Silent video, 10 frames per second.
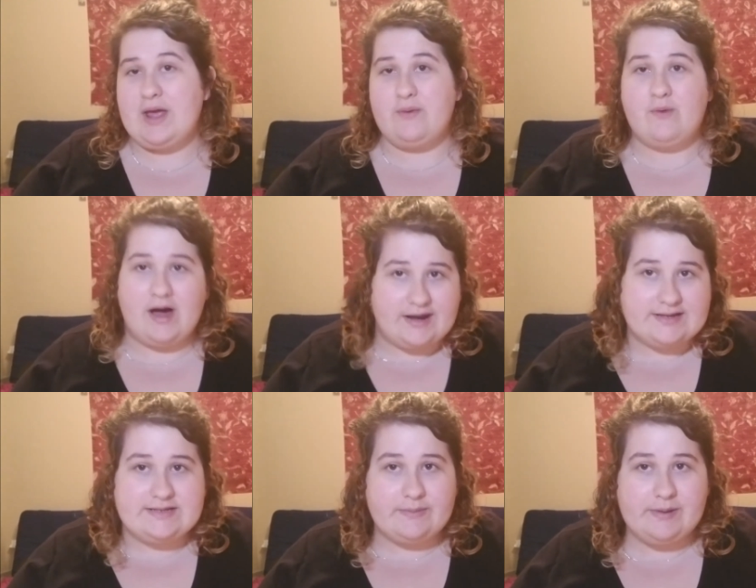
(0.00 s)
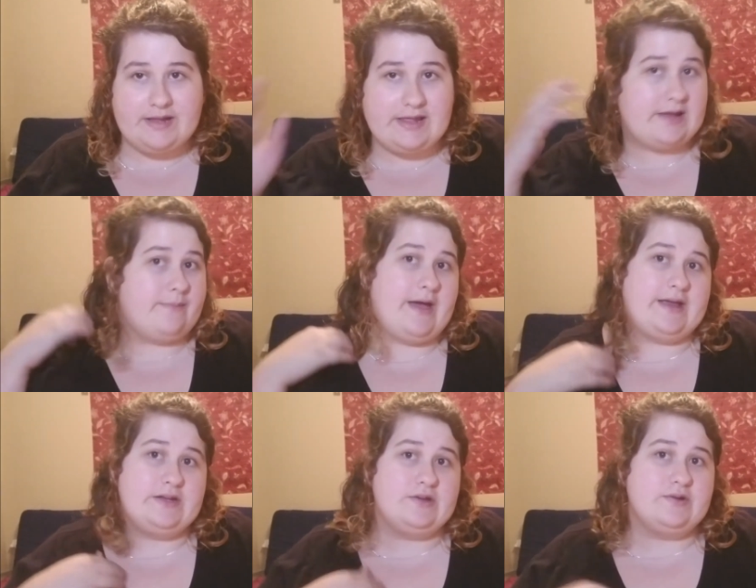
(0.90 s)
I wanted to be like my
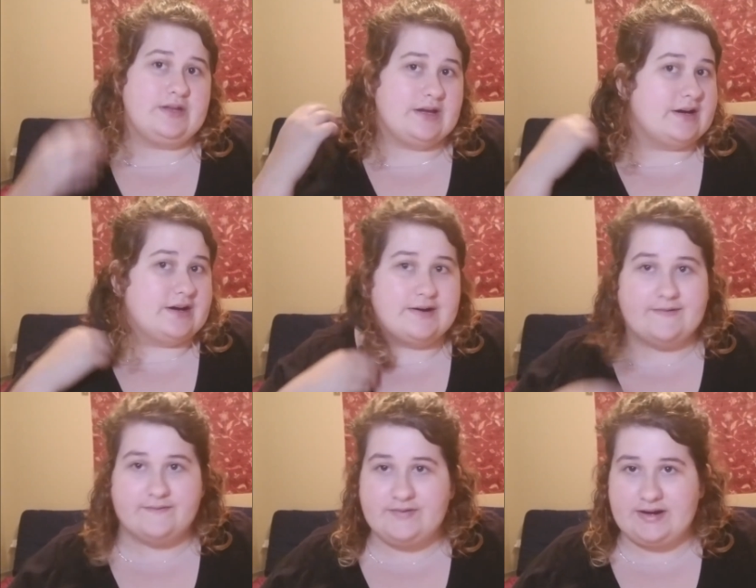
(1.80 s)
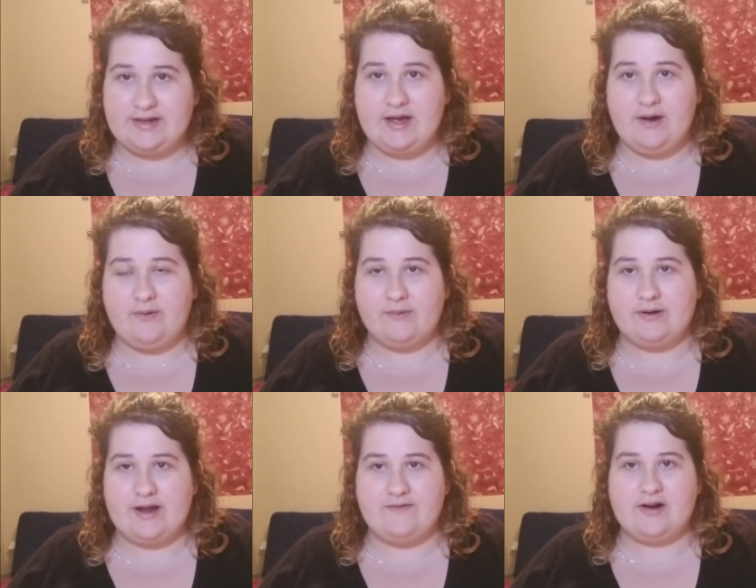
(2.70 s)
new year video or
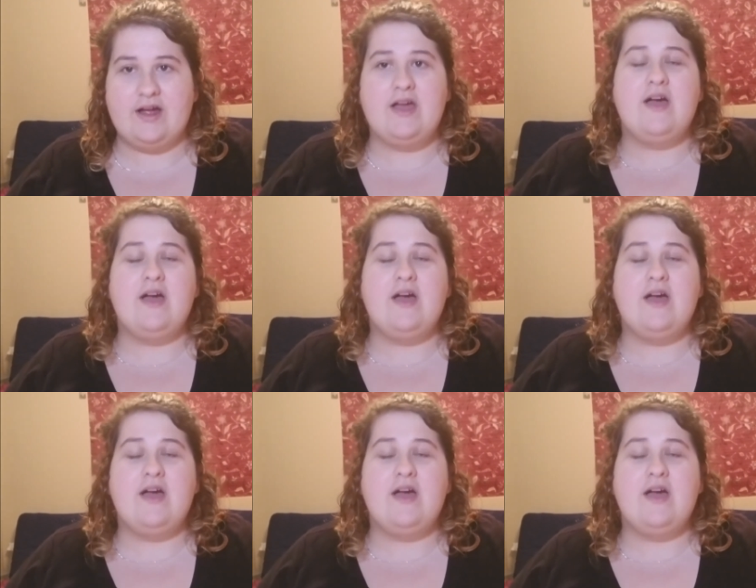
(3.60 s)
whatever.